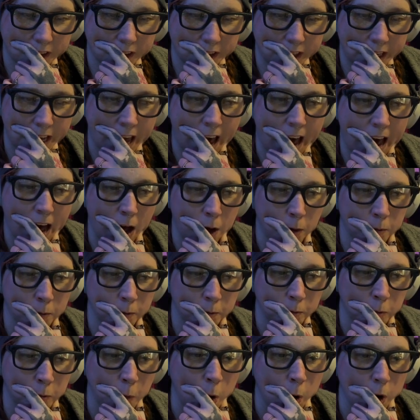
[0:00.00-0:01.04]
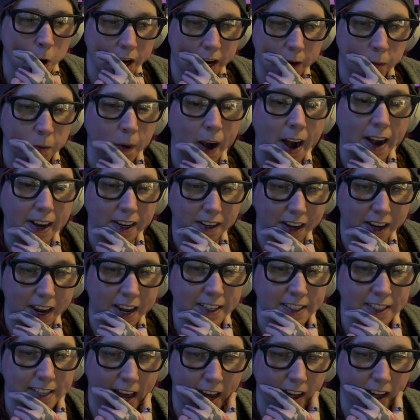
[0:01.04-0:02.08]
Yeah, Maury, right.
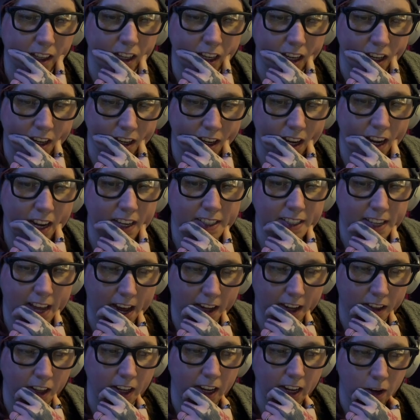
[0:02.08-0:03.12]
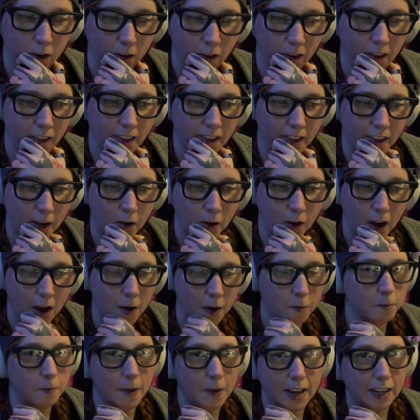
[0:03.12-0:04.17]
Exactly. Exactly. They're not
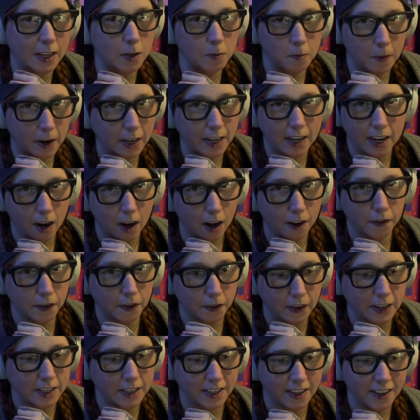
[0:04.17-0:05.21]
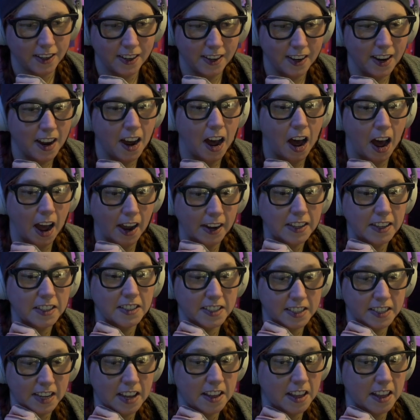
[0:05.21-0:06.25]
making money off of it. I can
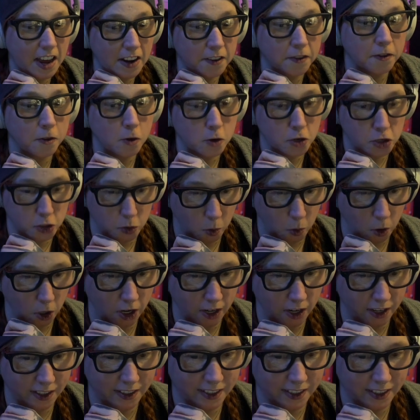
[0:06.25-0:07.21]
say that for sure.